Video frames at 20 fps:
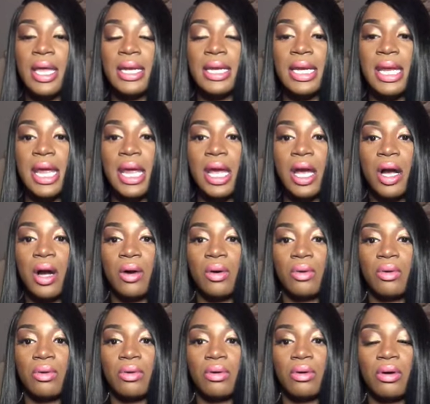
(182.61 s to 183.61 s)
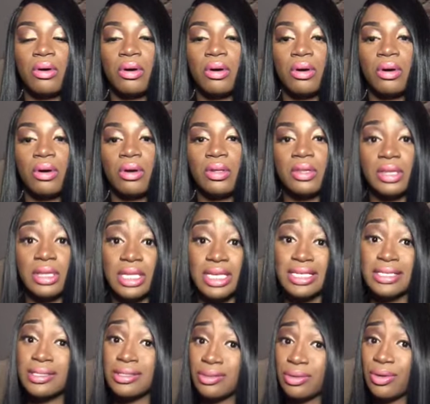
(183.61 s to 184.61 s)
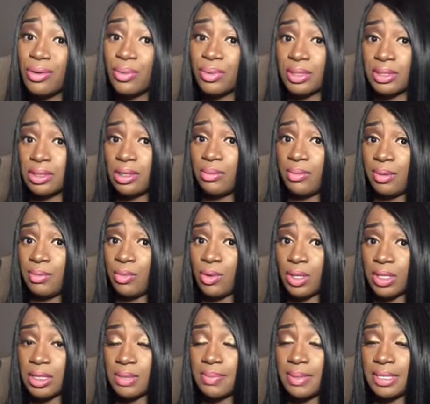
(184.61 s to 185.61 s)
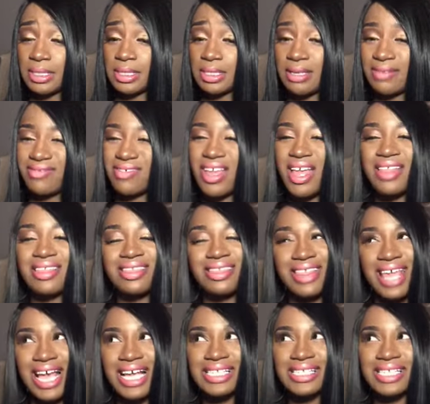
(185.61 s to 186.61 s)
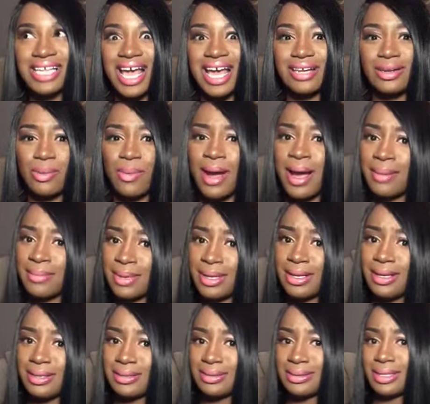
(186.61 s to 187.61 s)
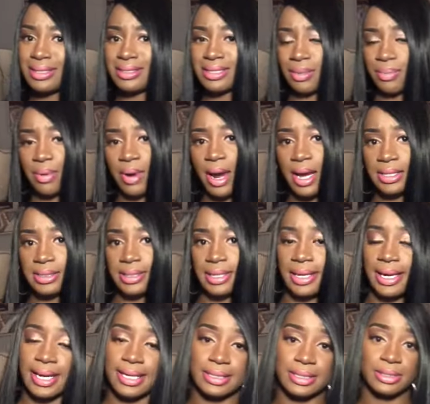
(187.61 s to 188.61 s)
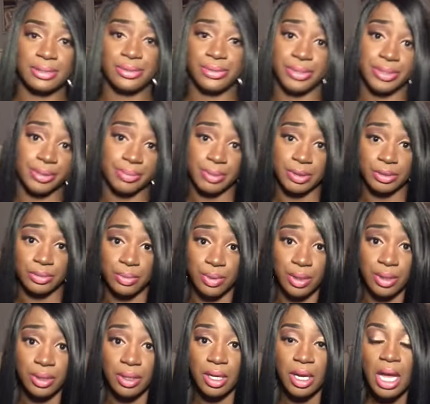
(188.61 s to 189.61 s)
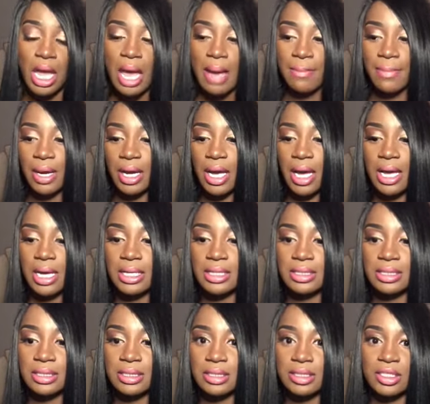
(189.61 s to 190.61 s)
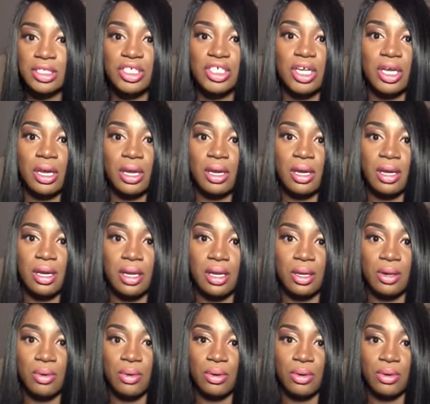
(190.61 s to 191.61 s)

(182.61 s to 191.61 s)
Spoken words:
Now, this unit was a little bit more expensive, and that's kind of why I'm surprised that I had to do this much work, because she